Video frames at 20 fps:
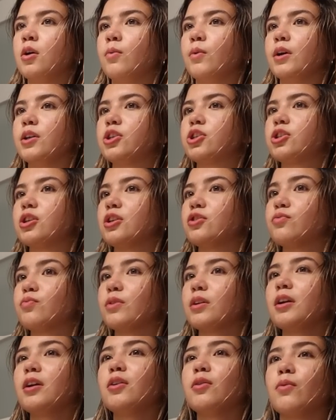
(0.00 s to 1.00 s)
which is
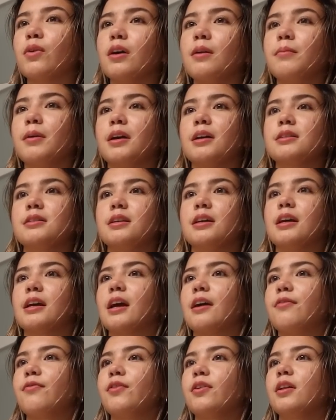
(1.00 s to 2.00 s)
really annoying because like
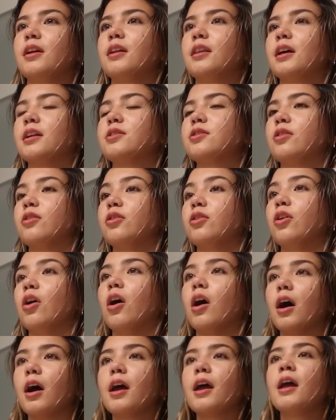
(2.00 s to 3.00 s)
I feel like that's a
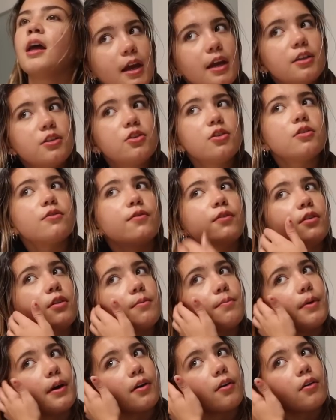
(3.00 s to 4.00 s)
lot. It's just for the
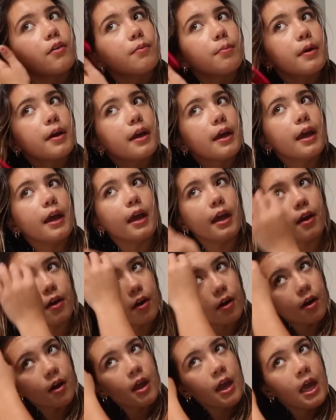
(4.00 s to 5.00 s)
better of my
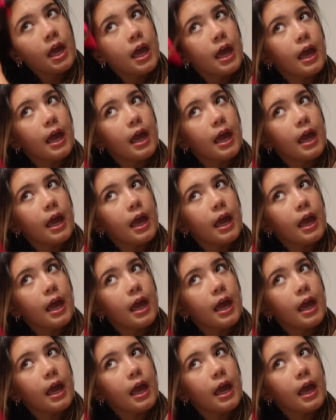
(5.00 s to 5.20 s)
hair.